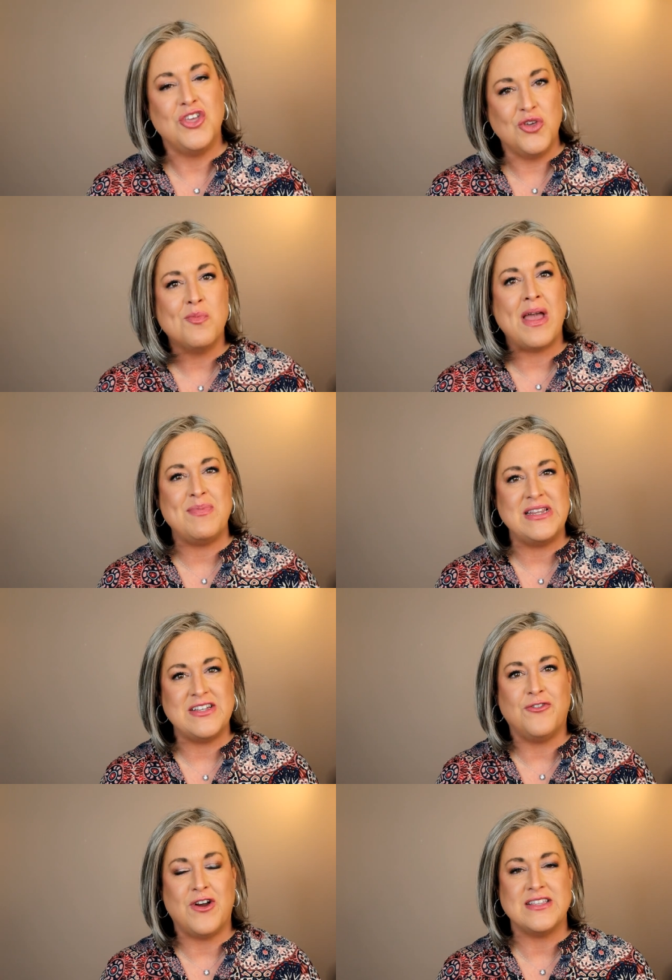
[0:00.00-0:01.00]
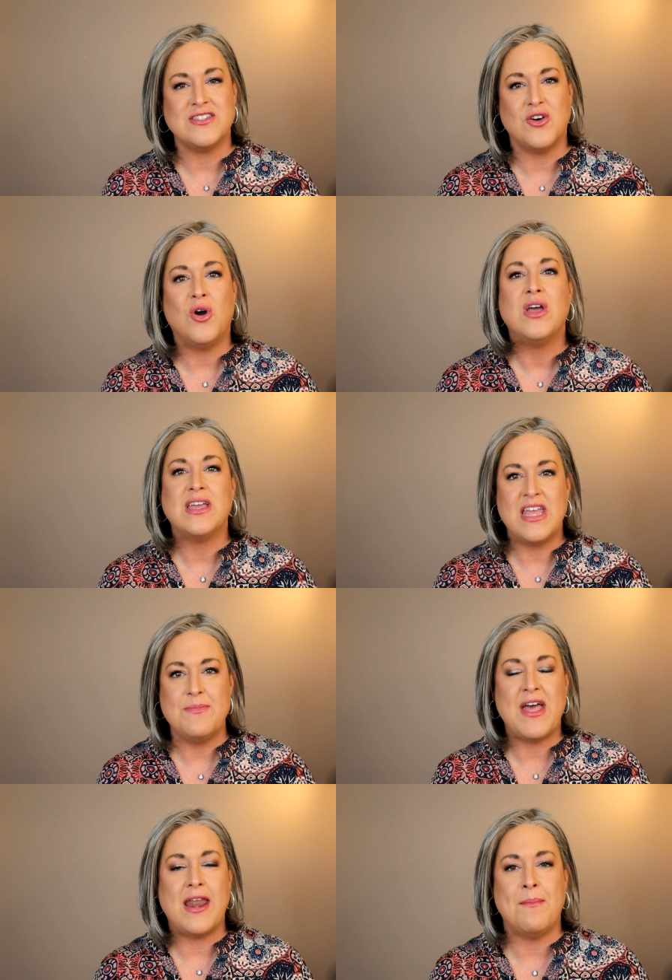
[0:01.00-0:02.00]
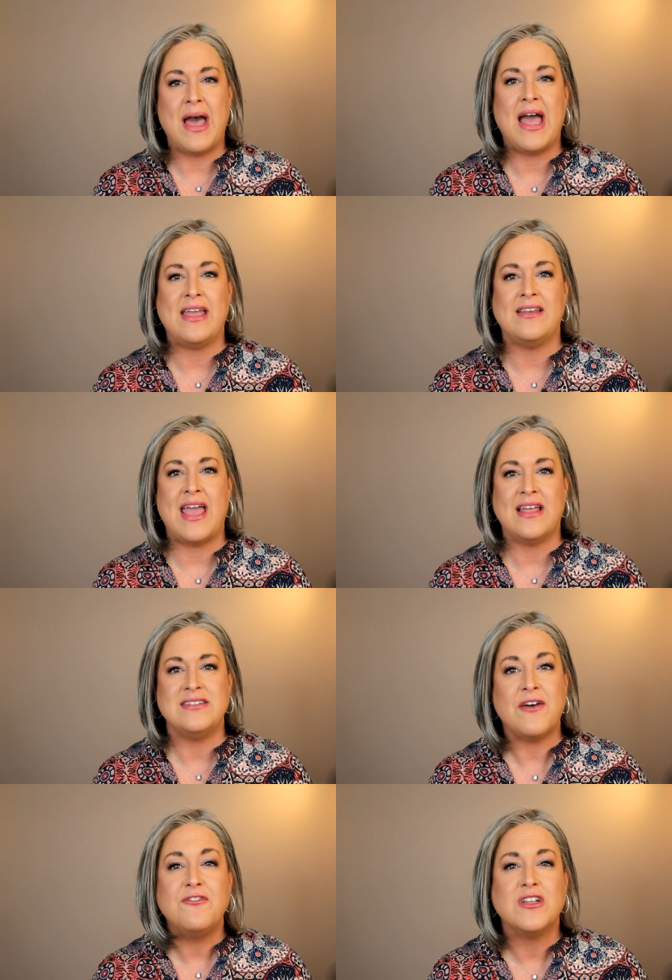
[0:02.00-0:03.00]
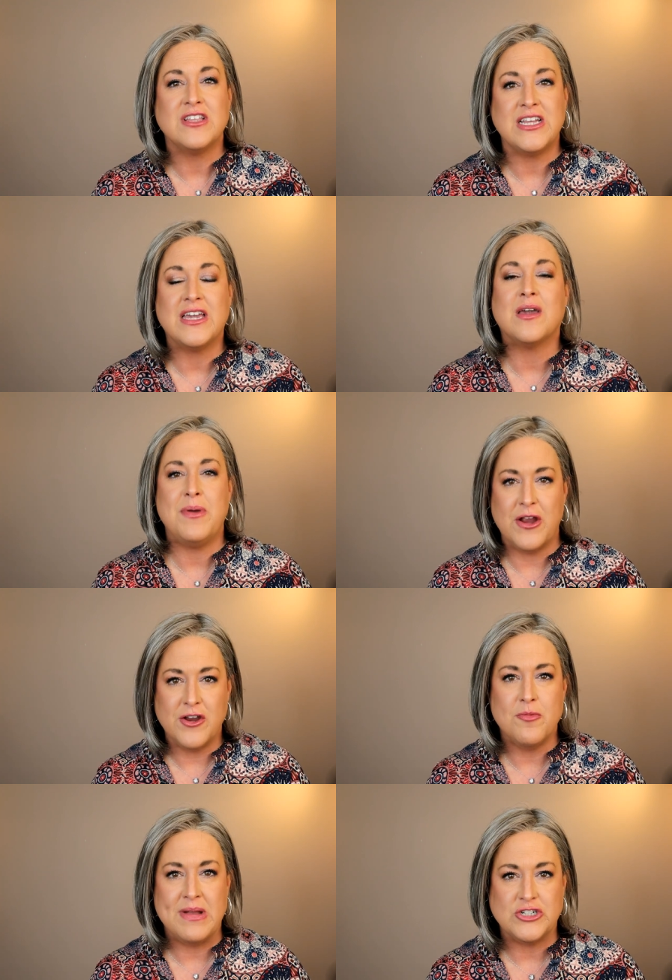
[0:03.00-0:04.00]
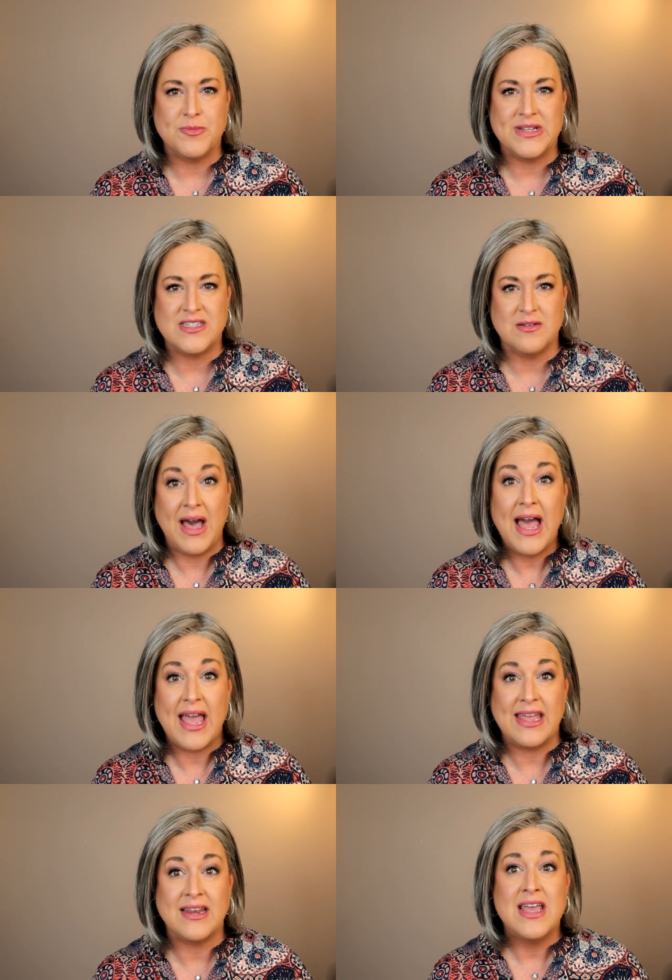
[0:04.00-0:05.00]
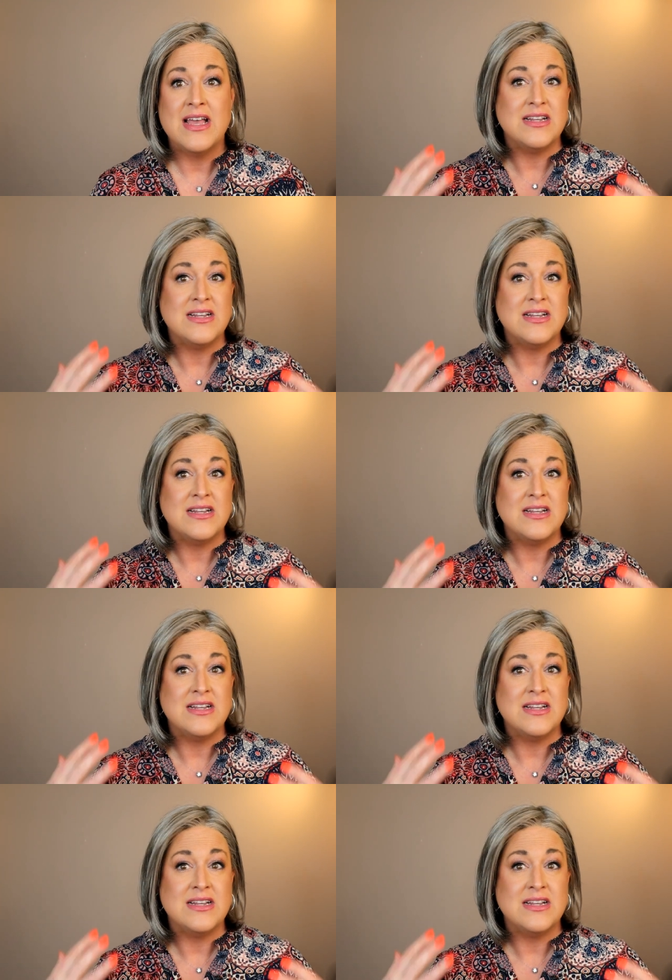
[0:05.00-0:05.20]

You might be different, so keep that in mind and definitely compare your measurements to mine